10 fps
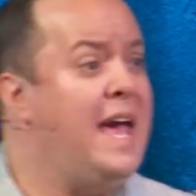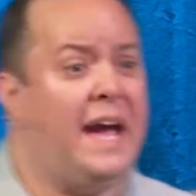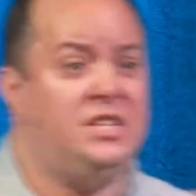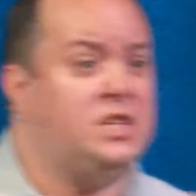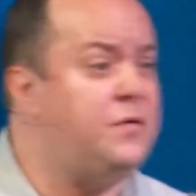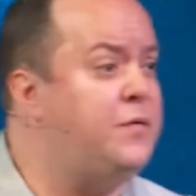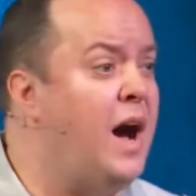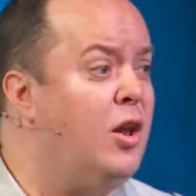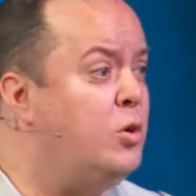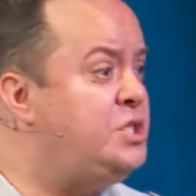and just
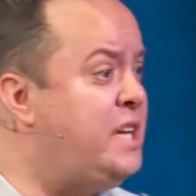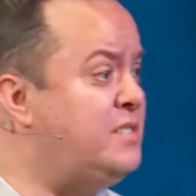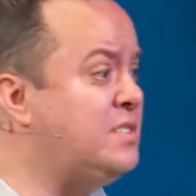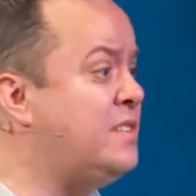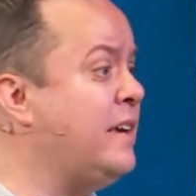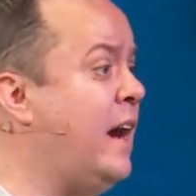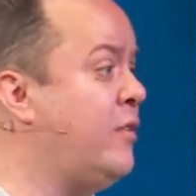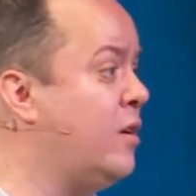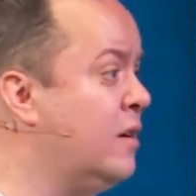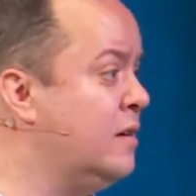follow Jesus together?